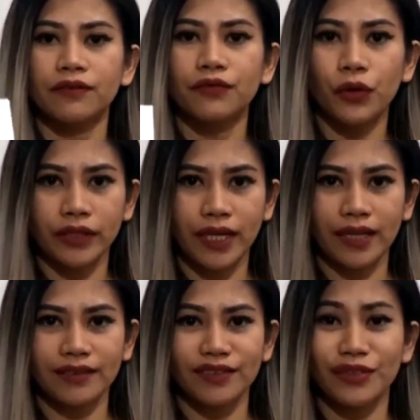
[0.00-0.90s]
four
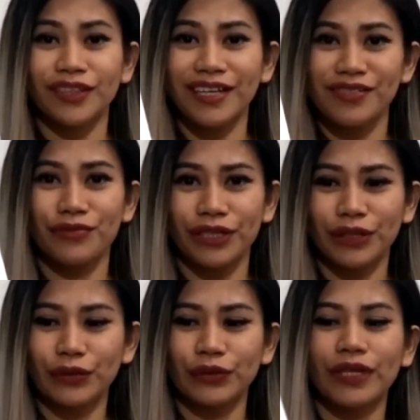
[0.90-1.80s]
days so that is really
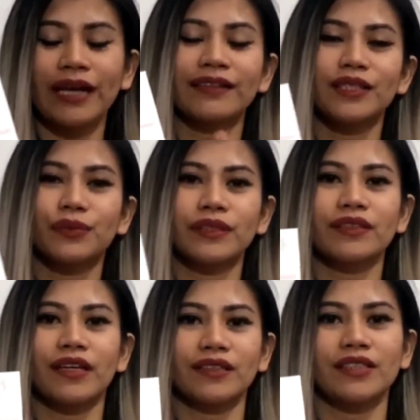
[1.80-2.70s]
good and this one
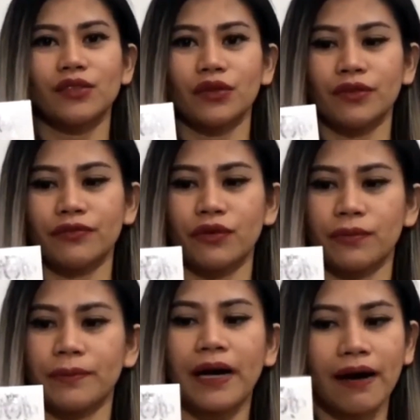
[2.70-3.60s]
guys is only
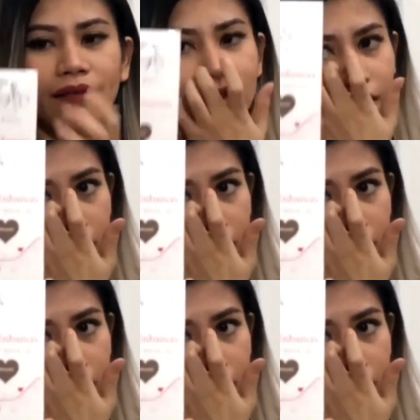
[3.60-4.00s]
four pound